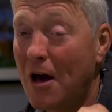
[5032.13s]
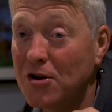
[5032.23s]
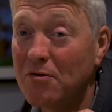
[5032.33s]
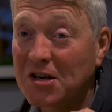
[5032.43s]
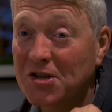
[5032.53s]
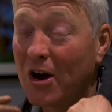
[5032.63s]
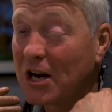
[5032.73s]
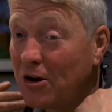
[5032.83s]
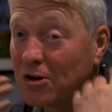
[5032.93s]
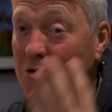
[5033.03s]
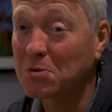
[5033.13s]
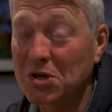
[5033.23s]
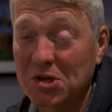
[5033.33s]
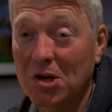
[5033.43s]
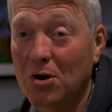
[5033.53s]
and you're excited not just
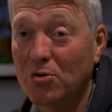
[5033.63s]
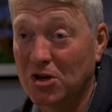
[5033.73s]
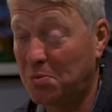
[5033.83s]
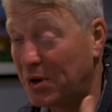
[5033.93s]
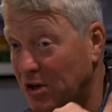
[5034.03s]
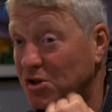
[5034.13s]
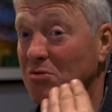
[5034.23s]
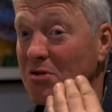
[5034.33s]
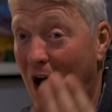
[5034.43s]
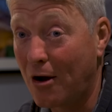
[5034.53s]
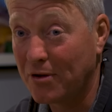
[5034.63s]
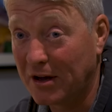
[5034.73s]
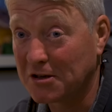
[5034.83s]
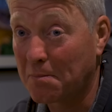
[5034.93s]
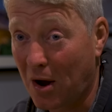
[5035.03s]
because of the coolness because you know
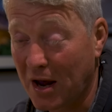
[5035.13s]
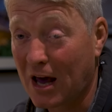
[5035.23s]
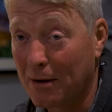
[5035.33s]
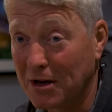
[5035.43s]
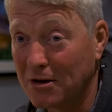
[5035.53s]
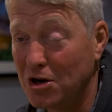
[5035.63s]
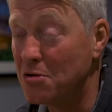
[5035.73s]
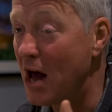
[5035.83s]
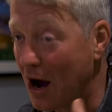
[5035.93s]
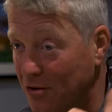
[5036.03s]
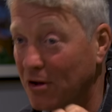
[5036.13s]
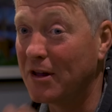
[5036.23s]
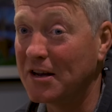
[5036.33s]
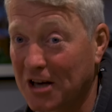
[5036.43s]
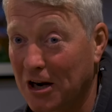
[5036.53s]
there's a bite coming you know that
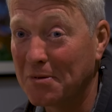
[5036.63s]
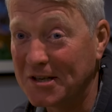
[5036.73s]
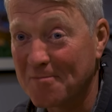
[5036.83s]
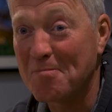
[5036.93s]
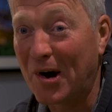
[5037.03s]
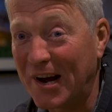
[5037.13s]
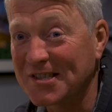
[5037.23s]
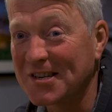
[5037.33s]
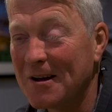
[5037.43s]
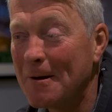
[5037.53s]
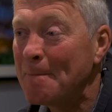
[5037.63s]
there's going to be some bites